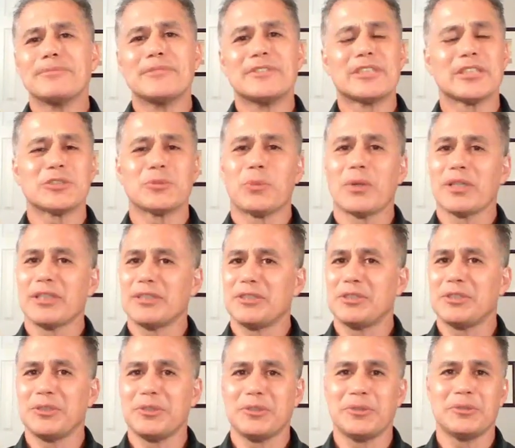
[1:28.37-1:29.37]
just wanted
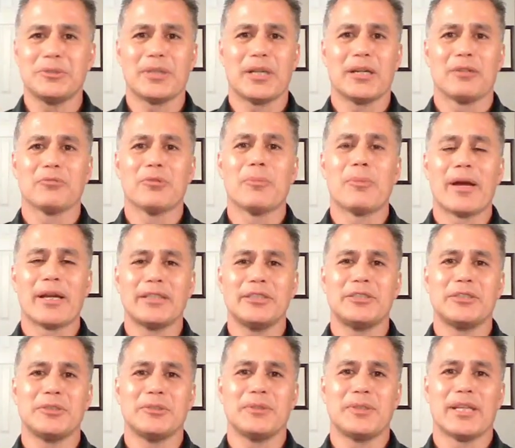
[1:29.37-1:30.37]
to
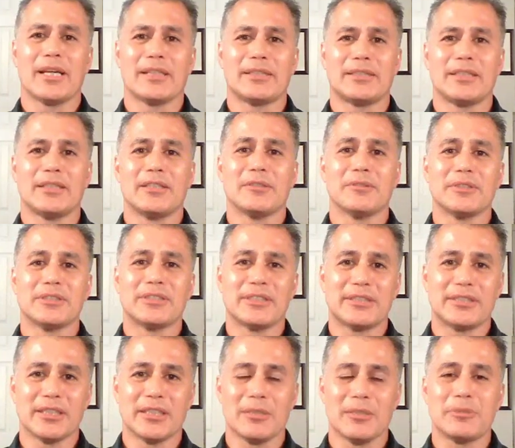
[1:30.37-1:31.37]
remind you that there is
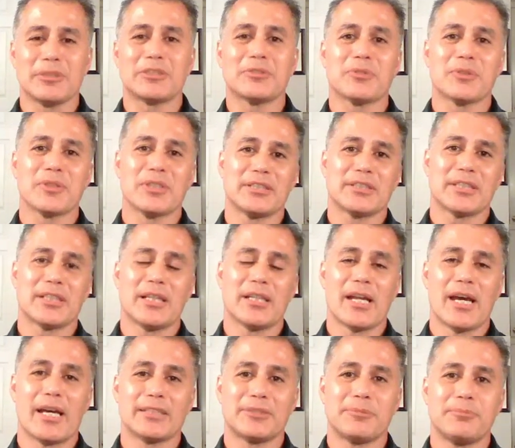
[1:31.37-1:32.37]
a syllabus for this
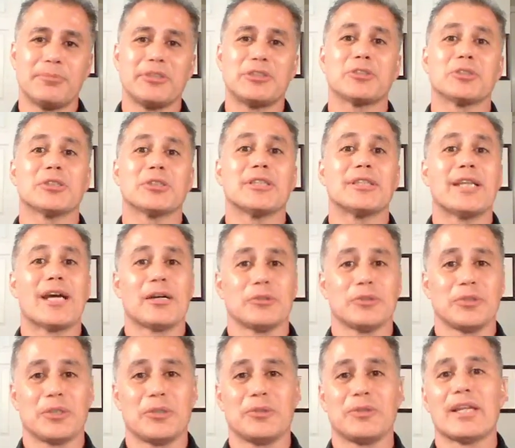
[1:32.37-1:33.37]
class. Be sure to
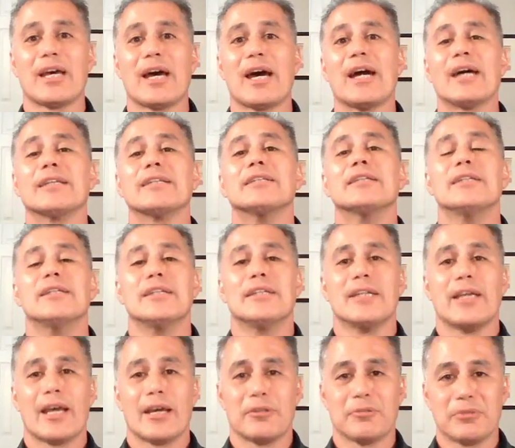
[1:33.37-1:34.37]
download that
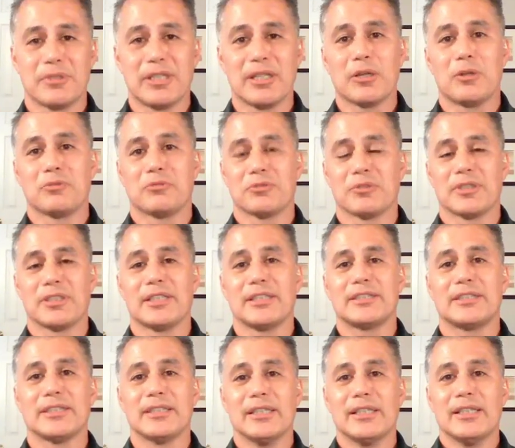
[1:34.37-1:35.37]
and read over
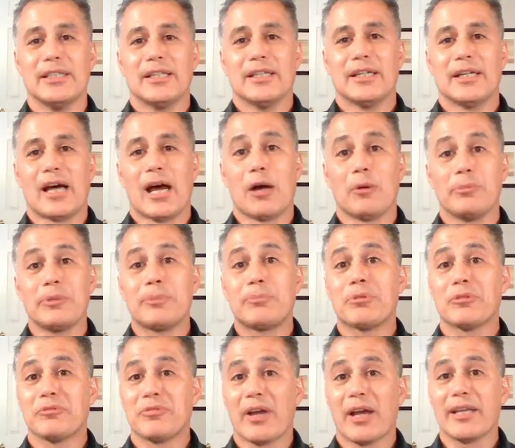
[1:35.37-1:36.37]
it. I'll be
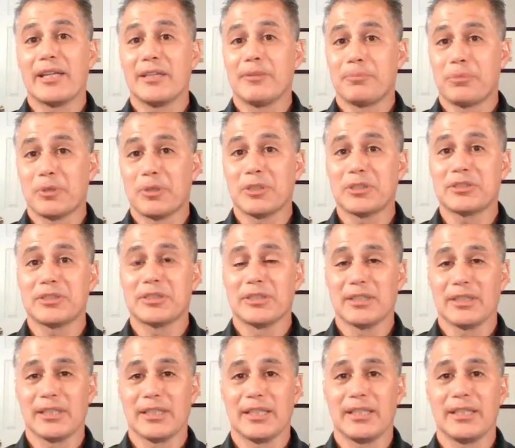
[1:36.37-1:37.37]
providing
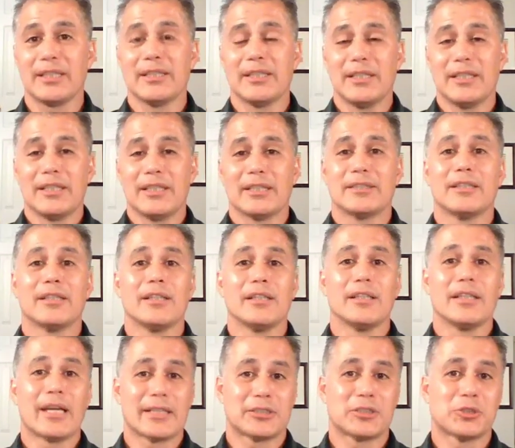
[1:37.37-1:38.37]
personally the
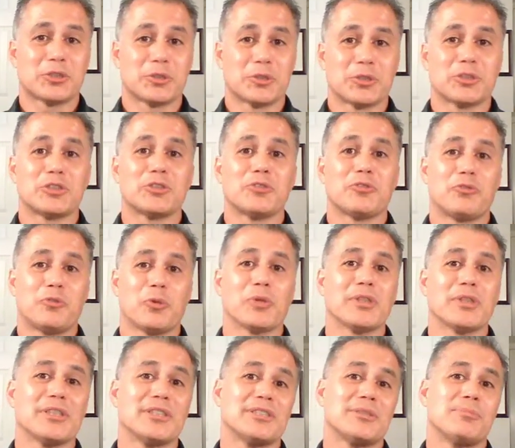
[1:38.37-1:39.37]
lectures
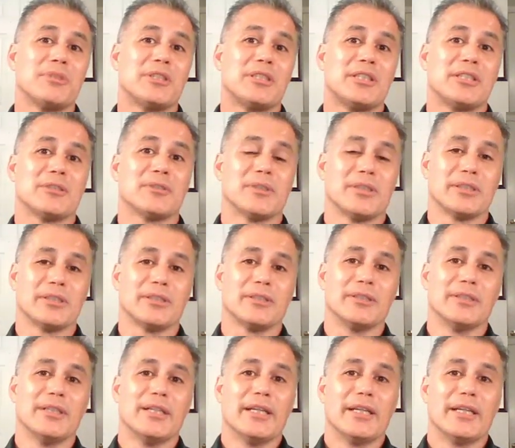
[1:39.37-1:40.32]
for this material.